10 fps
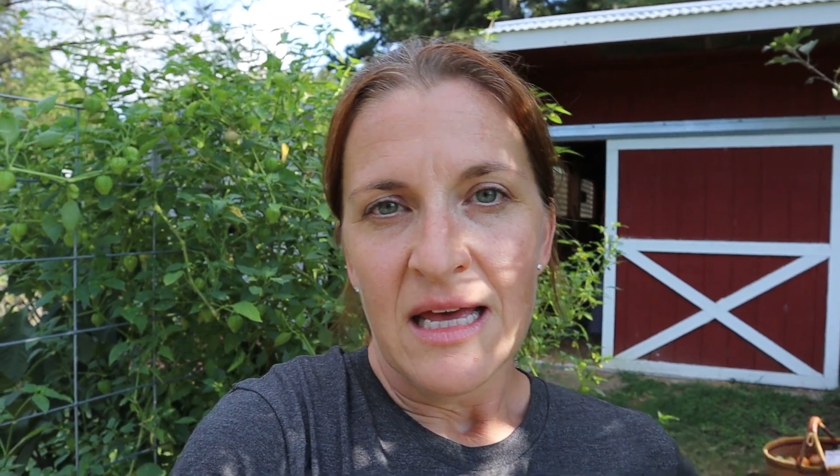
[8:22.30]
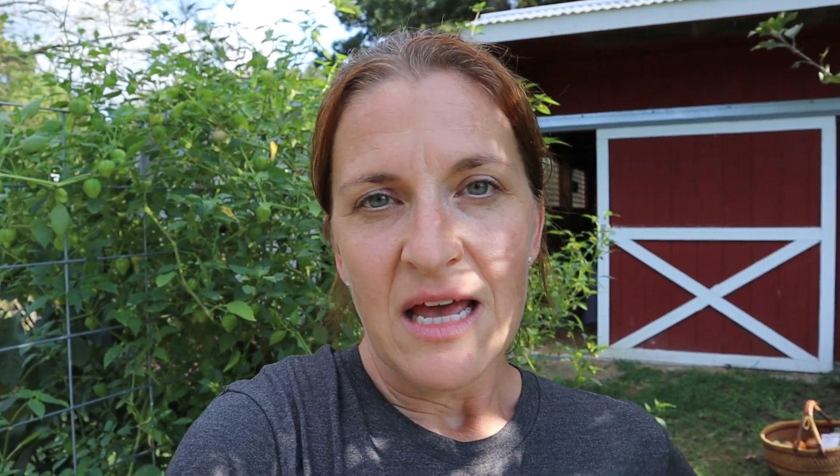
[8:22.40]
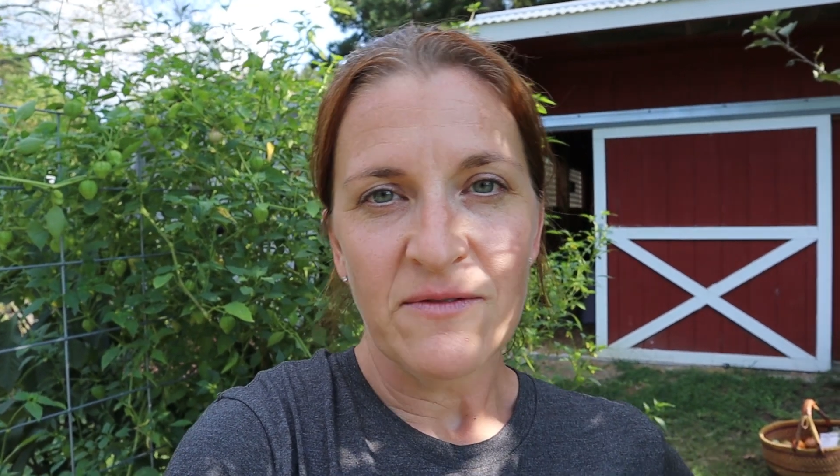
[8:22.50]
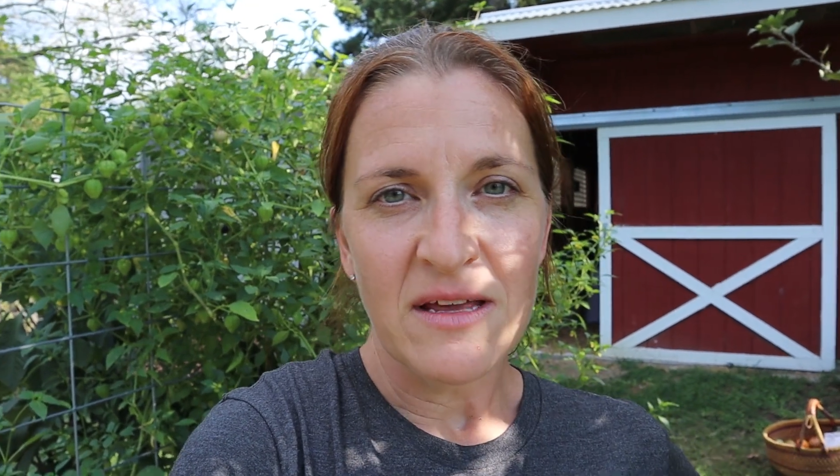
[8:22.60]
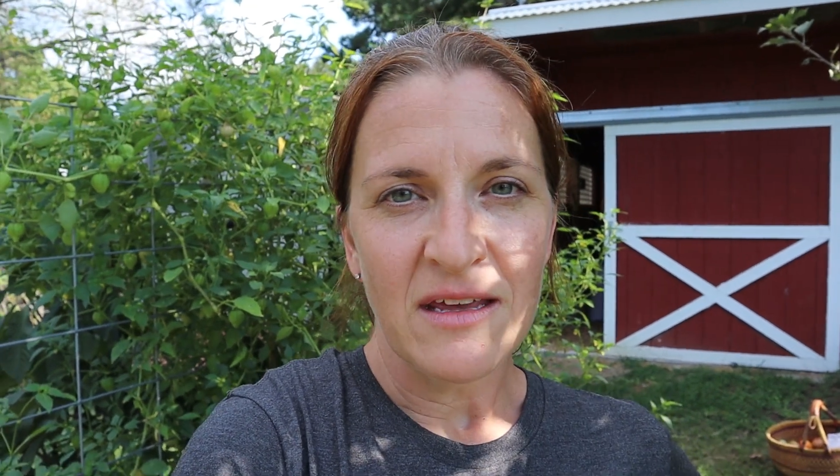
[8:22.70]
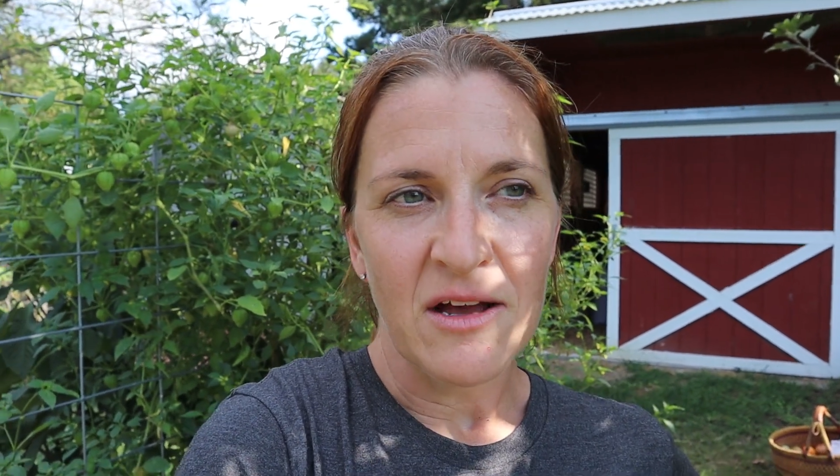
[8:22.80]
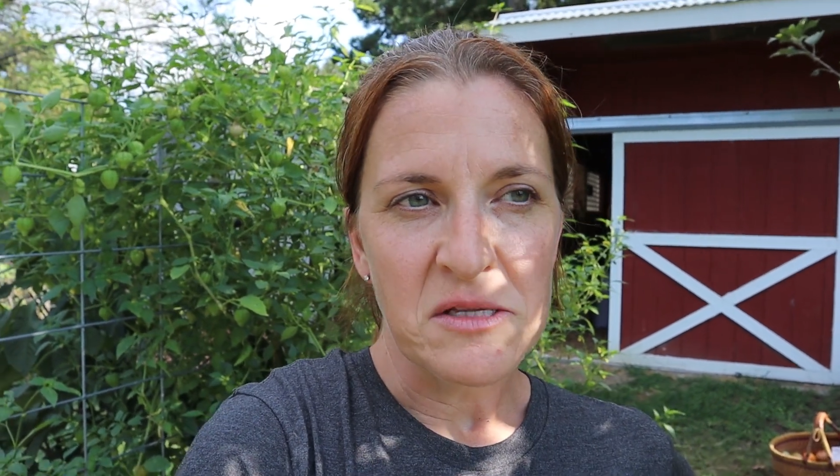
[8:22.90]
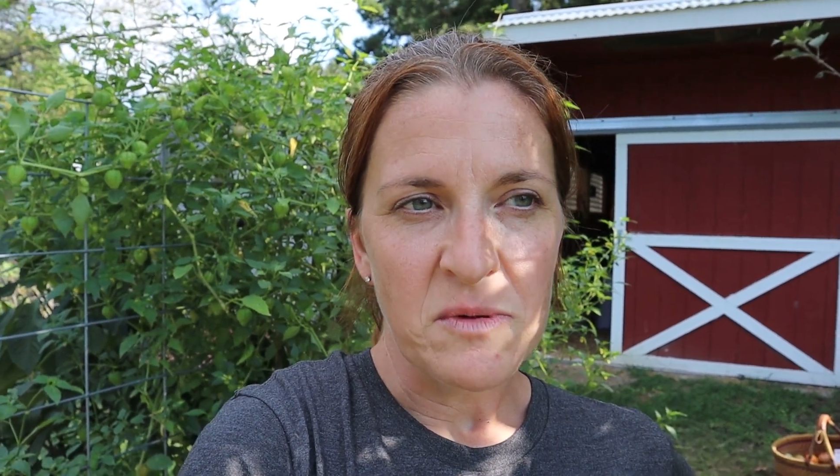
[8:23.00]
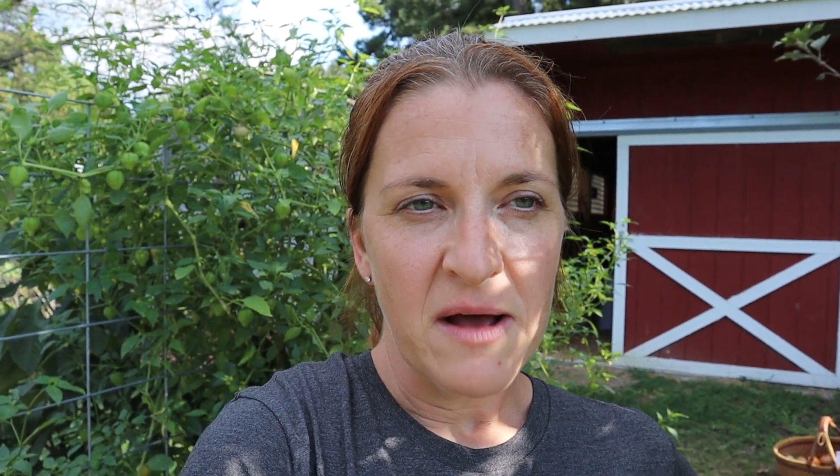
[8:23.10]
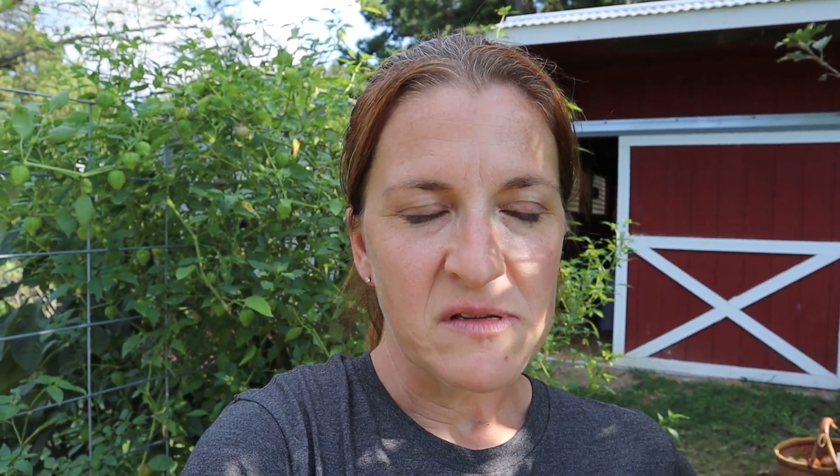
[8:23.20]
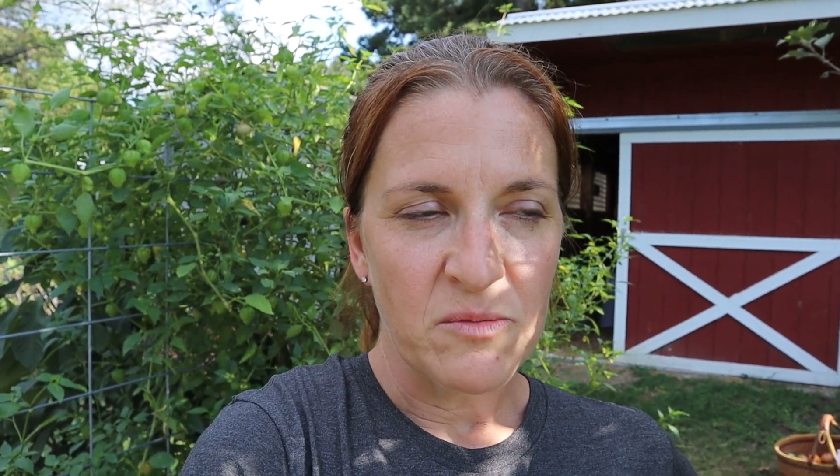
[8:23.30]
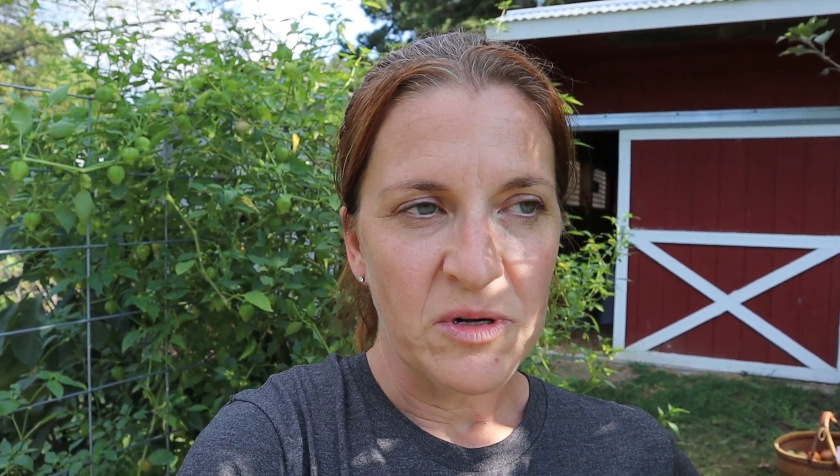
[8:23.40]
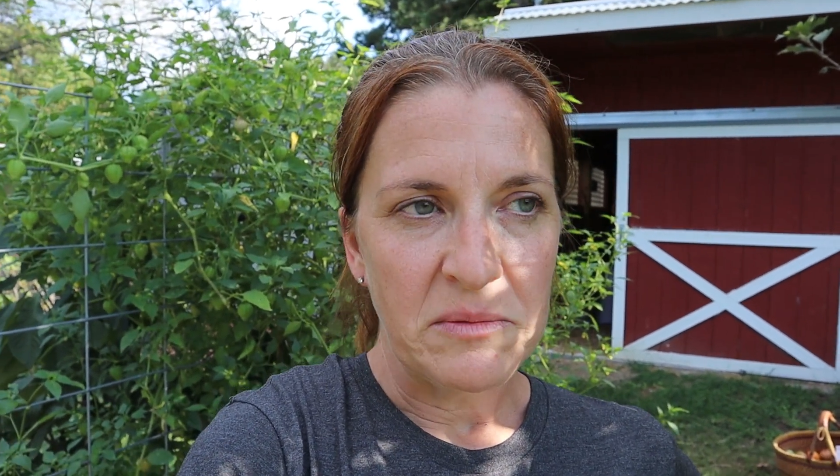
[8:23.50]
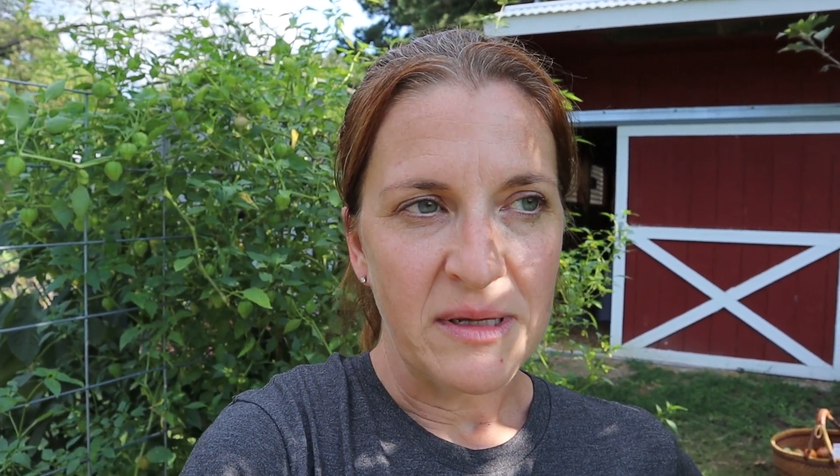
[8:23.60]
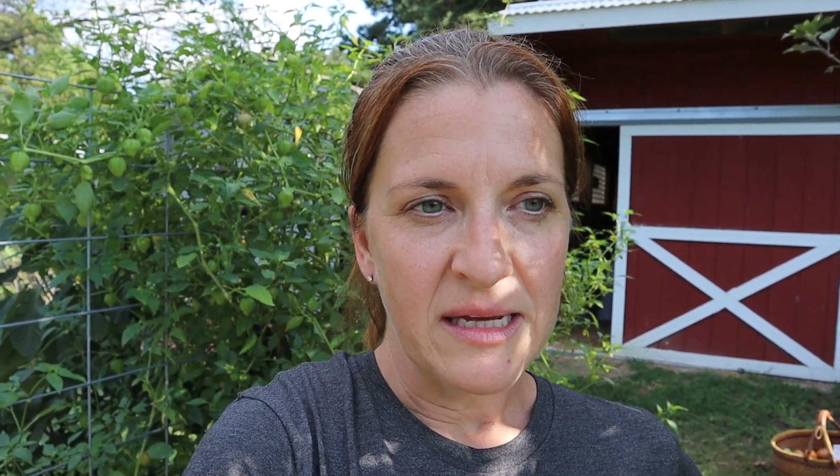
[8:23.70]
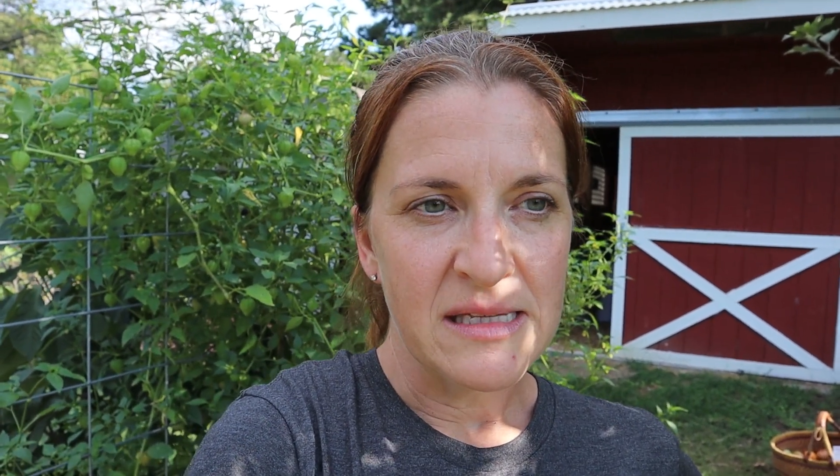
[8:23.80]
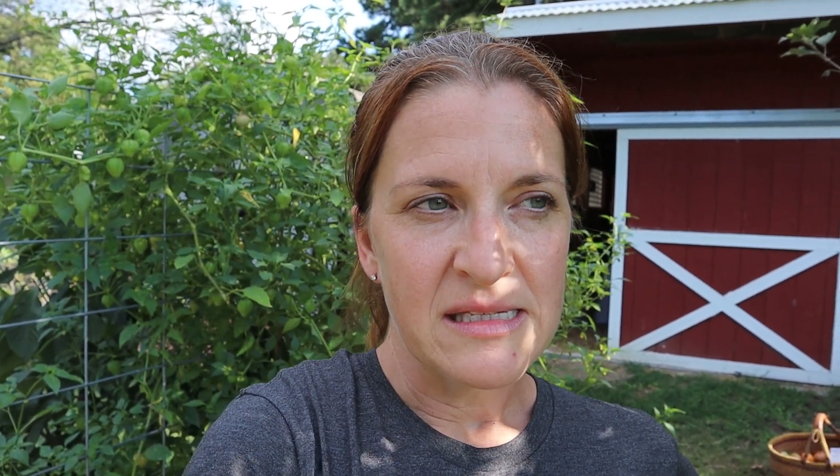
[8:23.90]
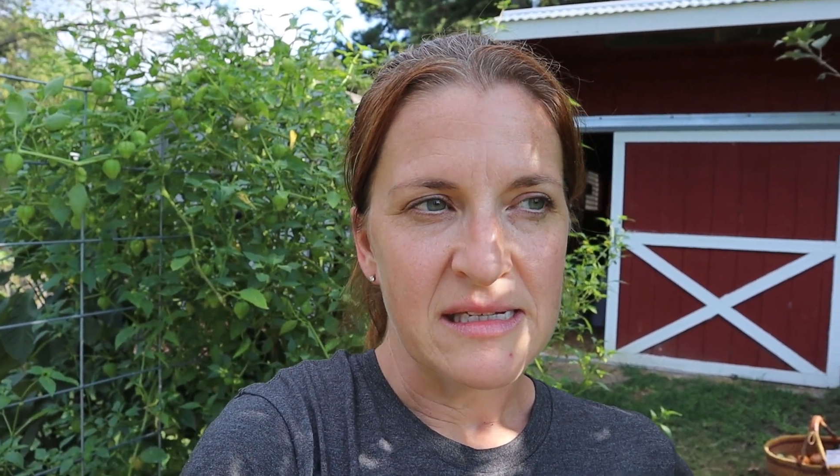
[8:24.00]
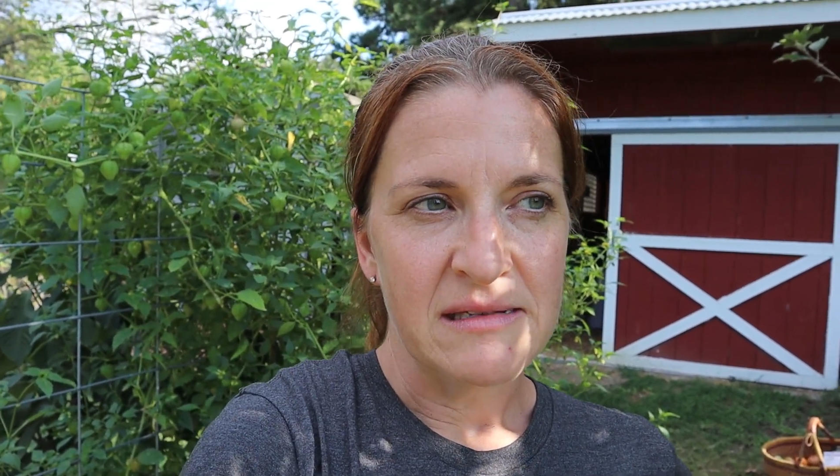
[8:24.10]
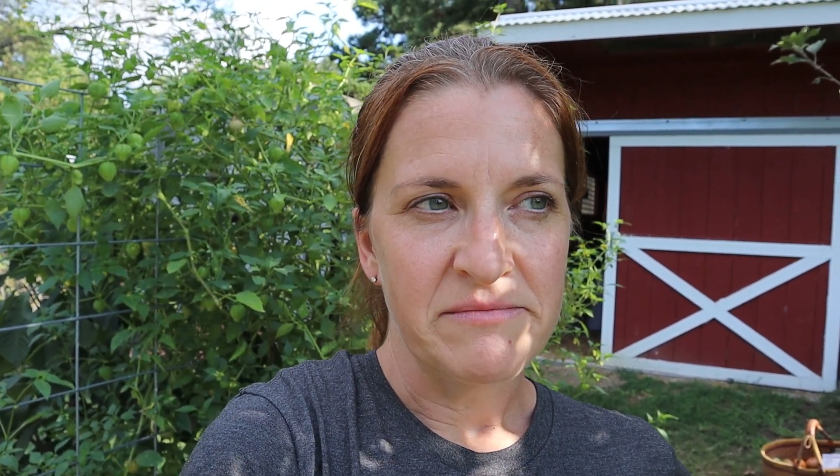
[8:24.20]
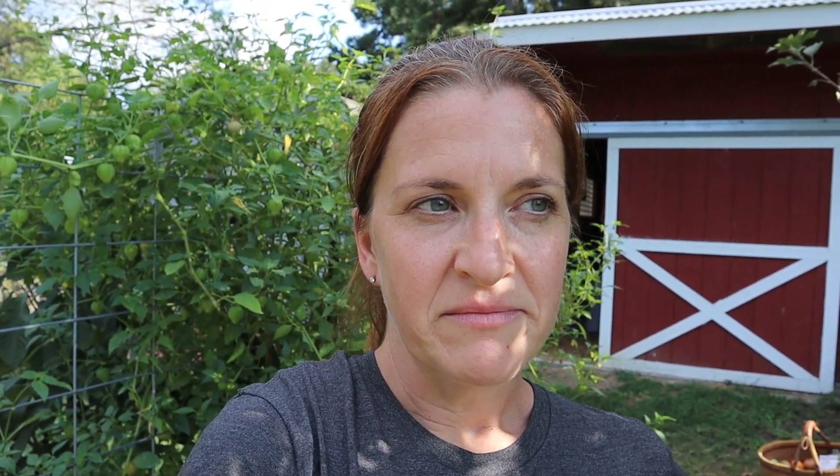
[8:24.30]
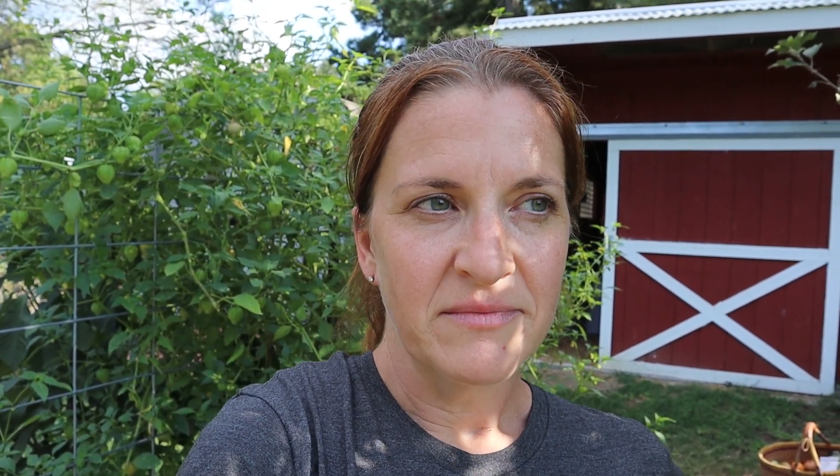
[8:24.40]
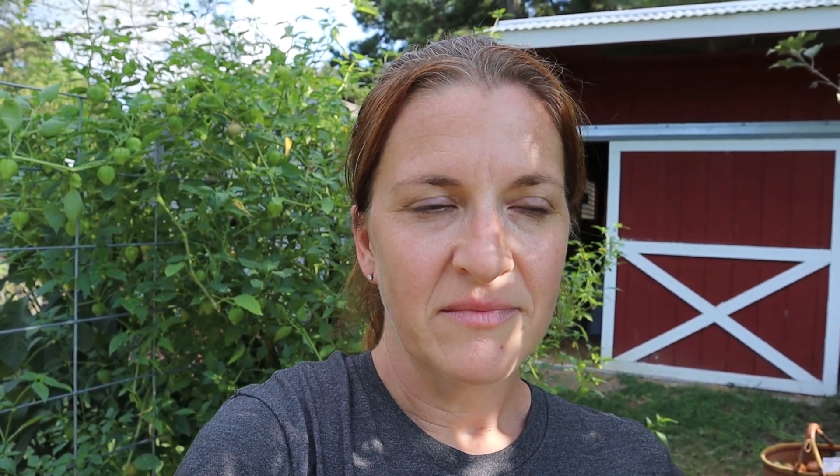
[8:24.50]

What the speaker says: If nothing else, we'll have some pretty plants, and